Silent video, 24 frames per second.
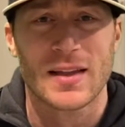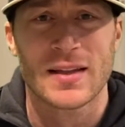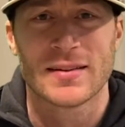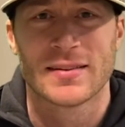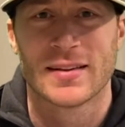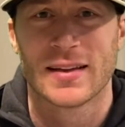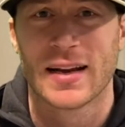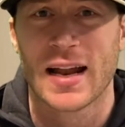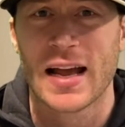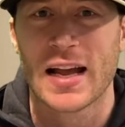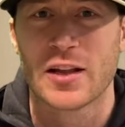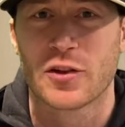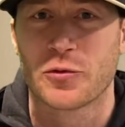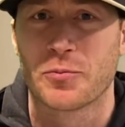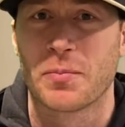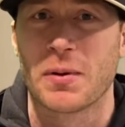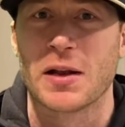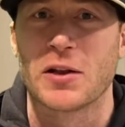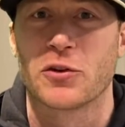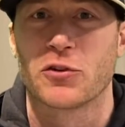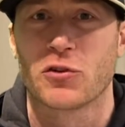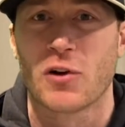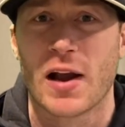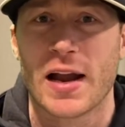Today at
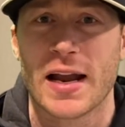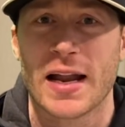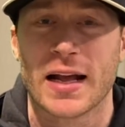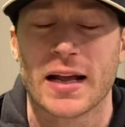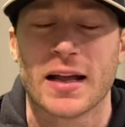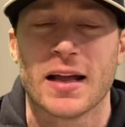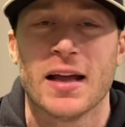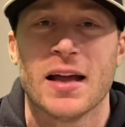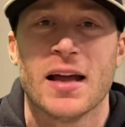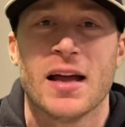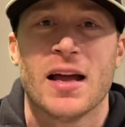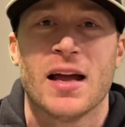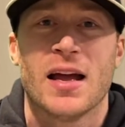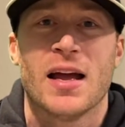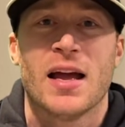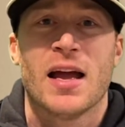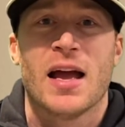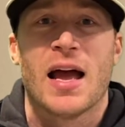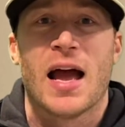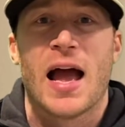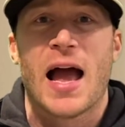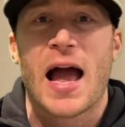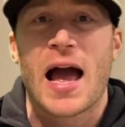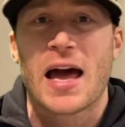spring training,
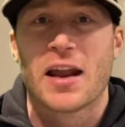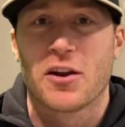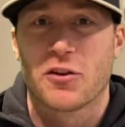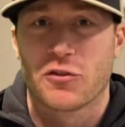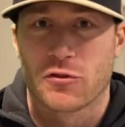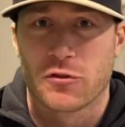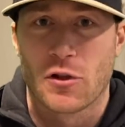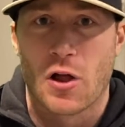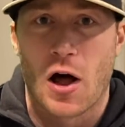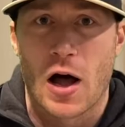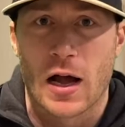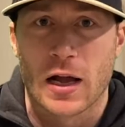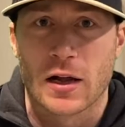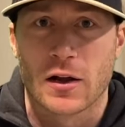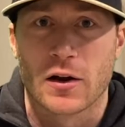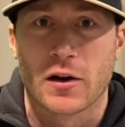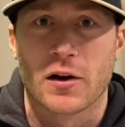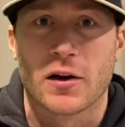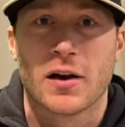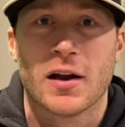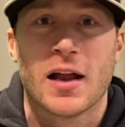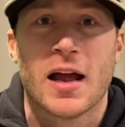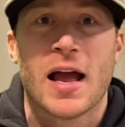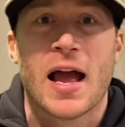at his
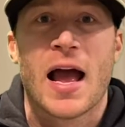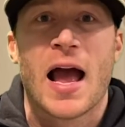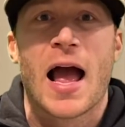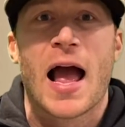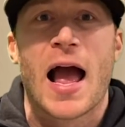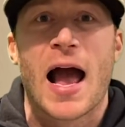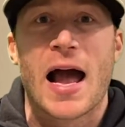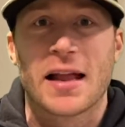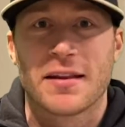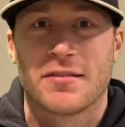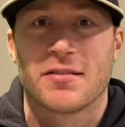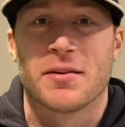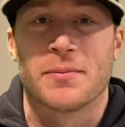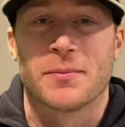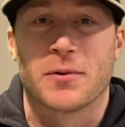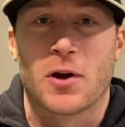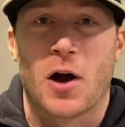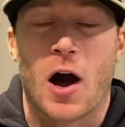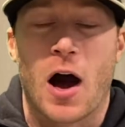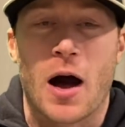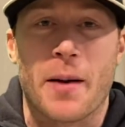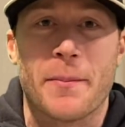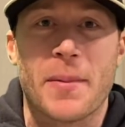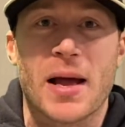locker, had some
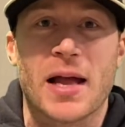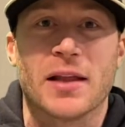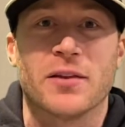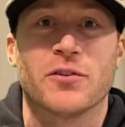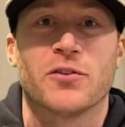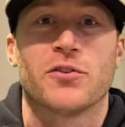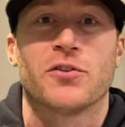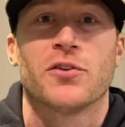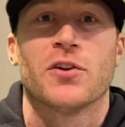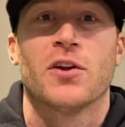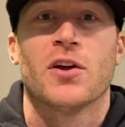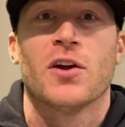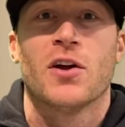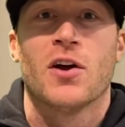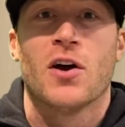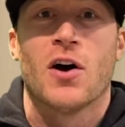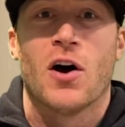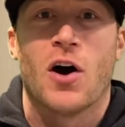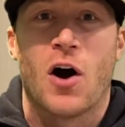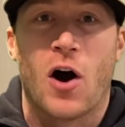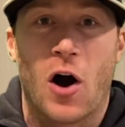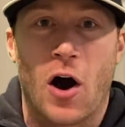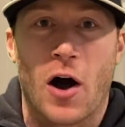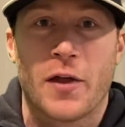comments
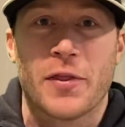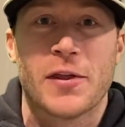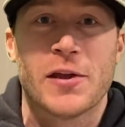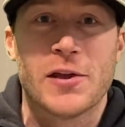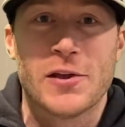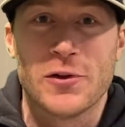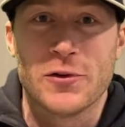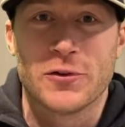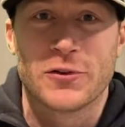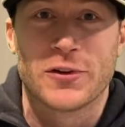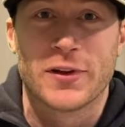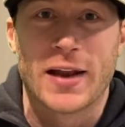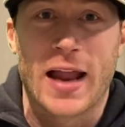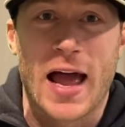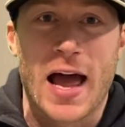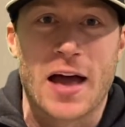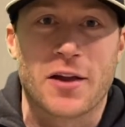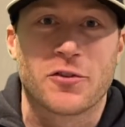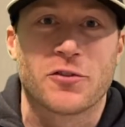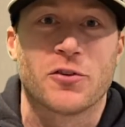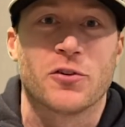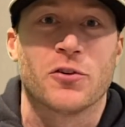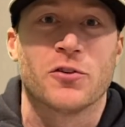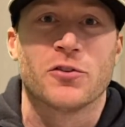on the Houston
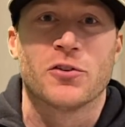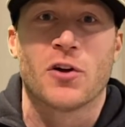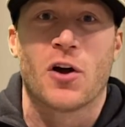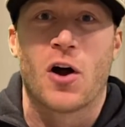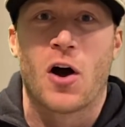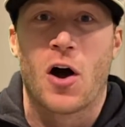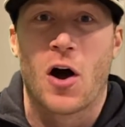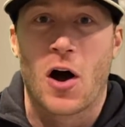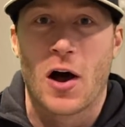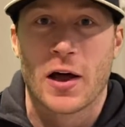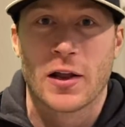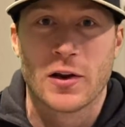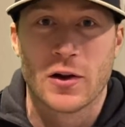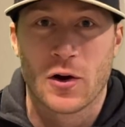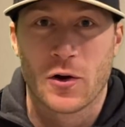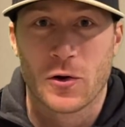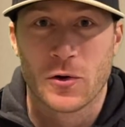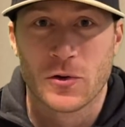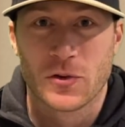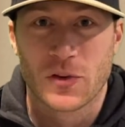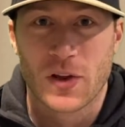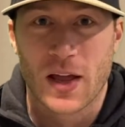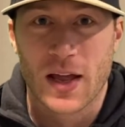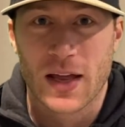Astros, on
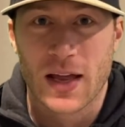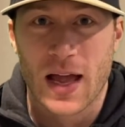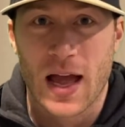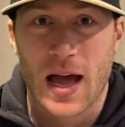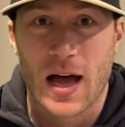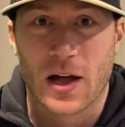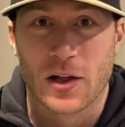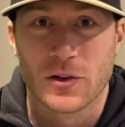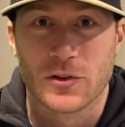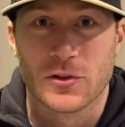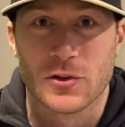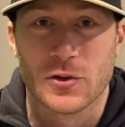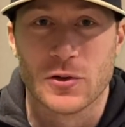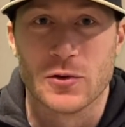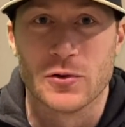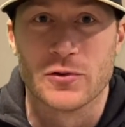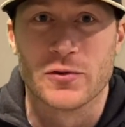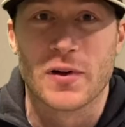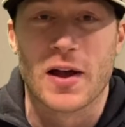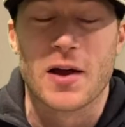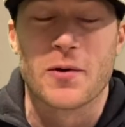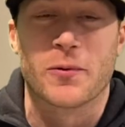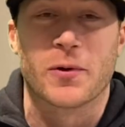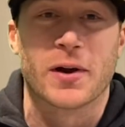Jose
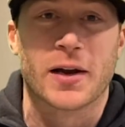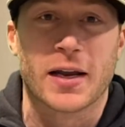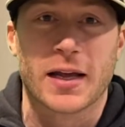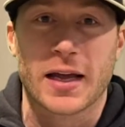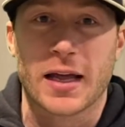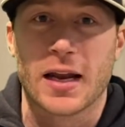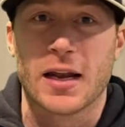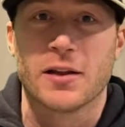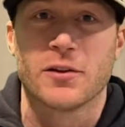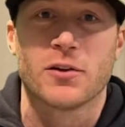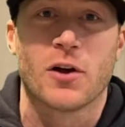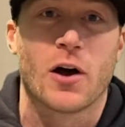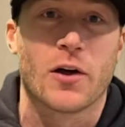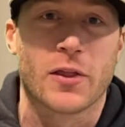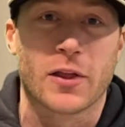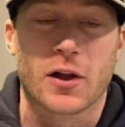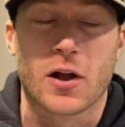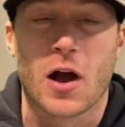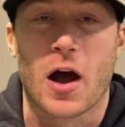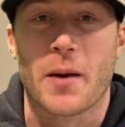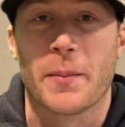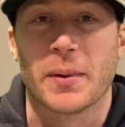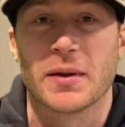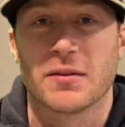Altuve. We're going to get into all the
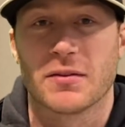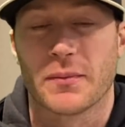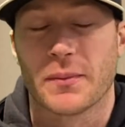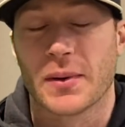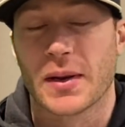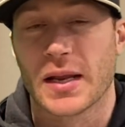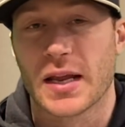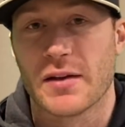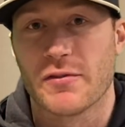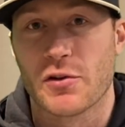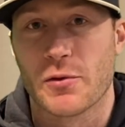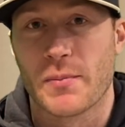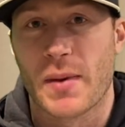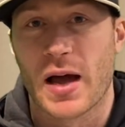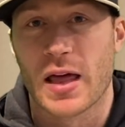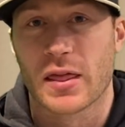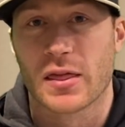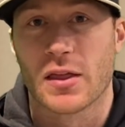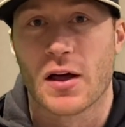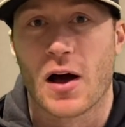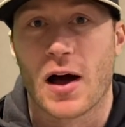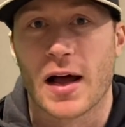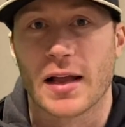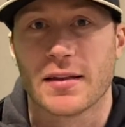comments. I'm going to give you my
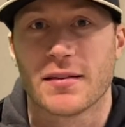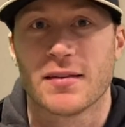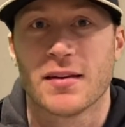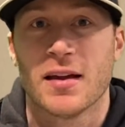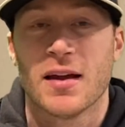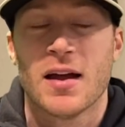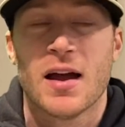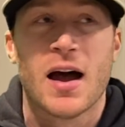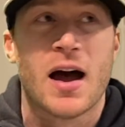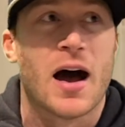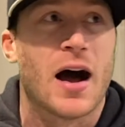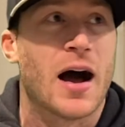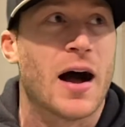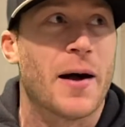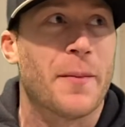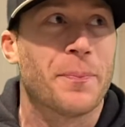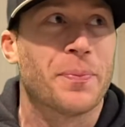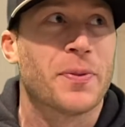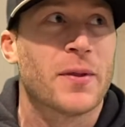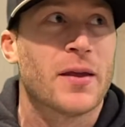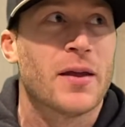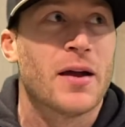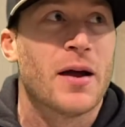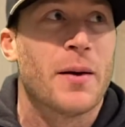thoughts.
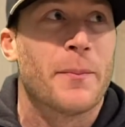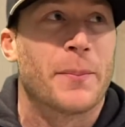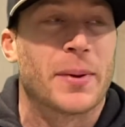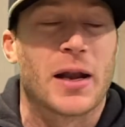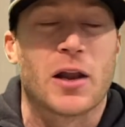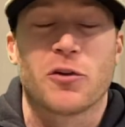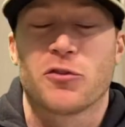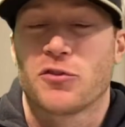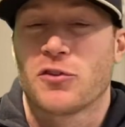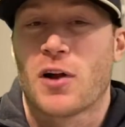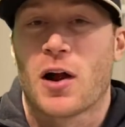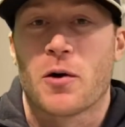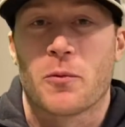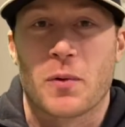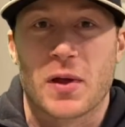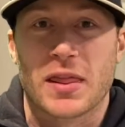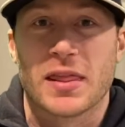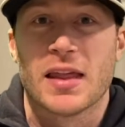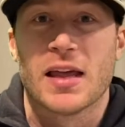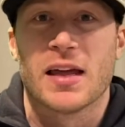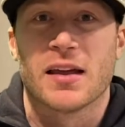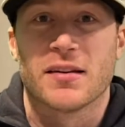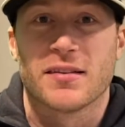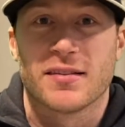But I'll start
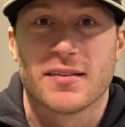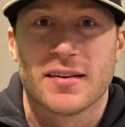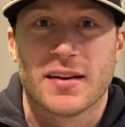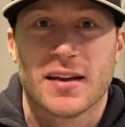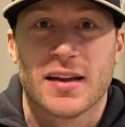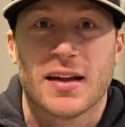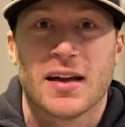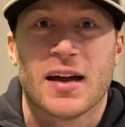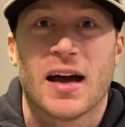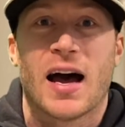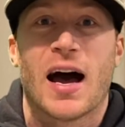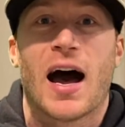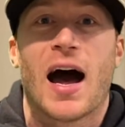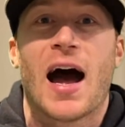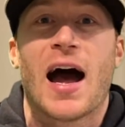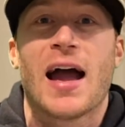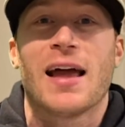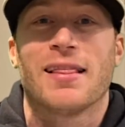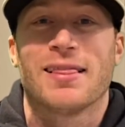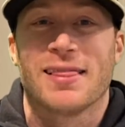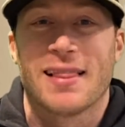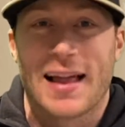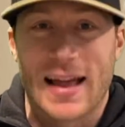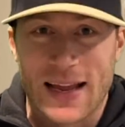with this.
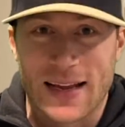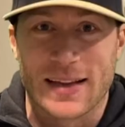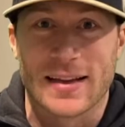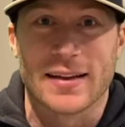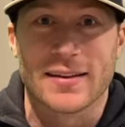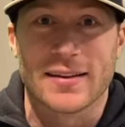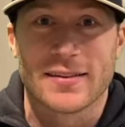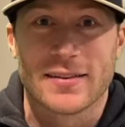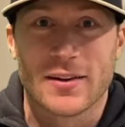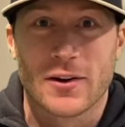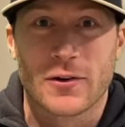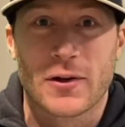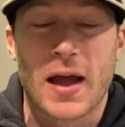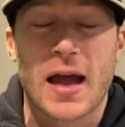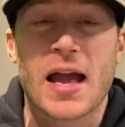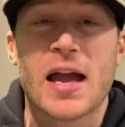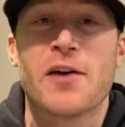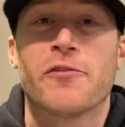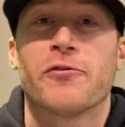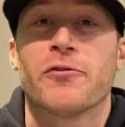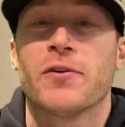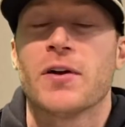I like it. Okay,